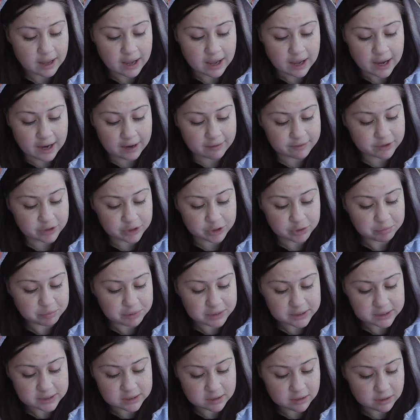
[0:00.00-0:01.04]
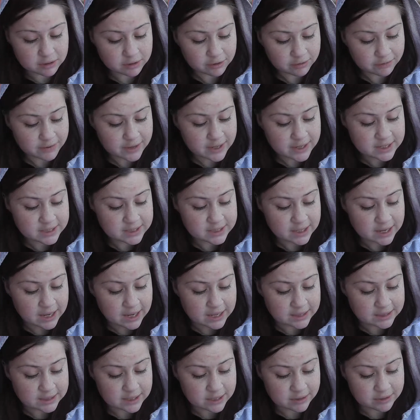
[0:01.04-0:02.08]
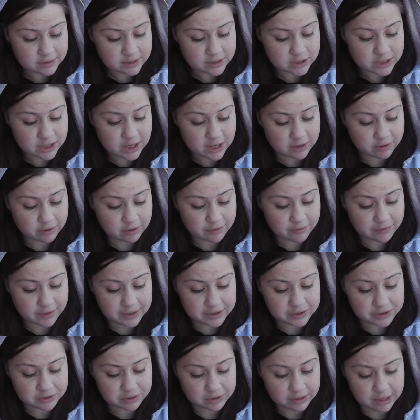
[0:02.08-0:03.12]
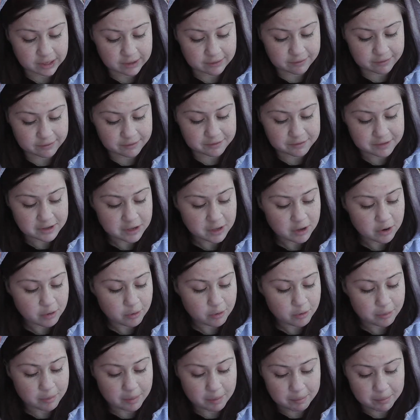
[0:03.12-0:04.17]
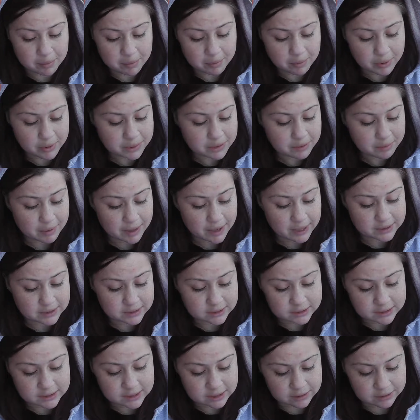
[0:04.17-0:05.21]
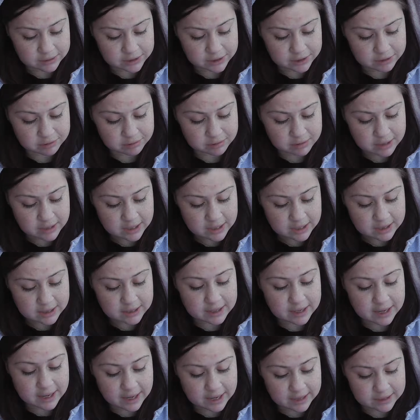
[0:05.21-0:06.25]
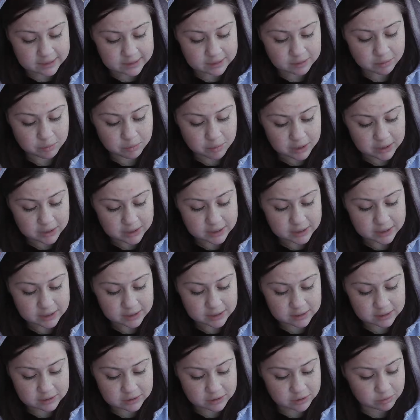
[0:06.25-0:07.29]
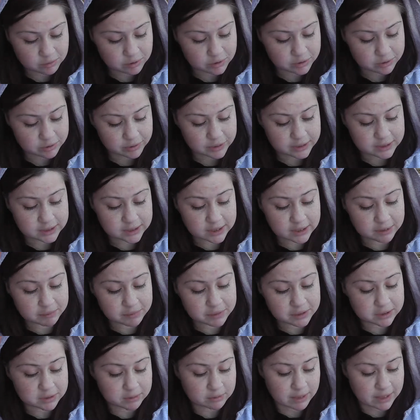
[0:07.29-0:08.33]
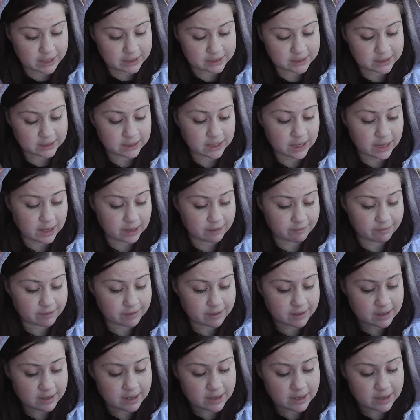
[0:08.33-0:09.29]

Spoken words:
After you place it on your face, ask how this shadow affects your life. Remember what the mask tells you. Then ask what it is you are doing to keep this mask alive.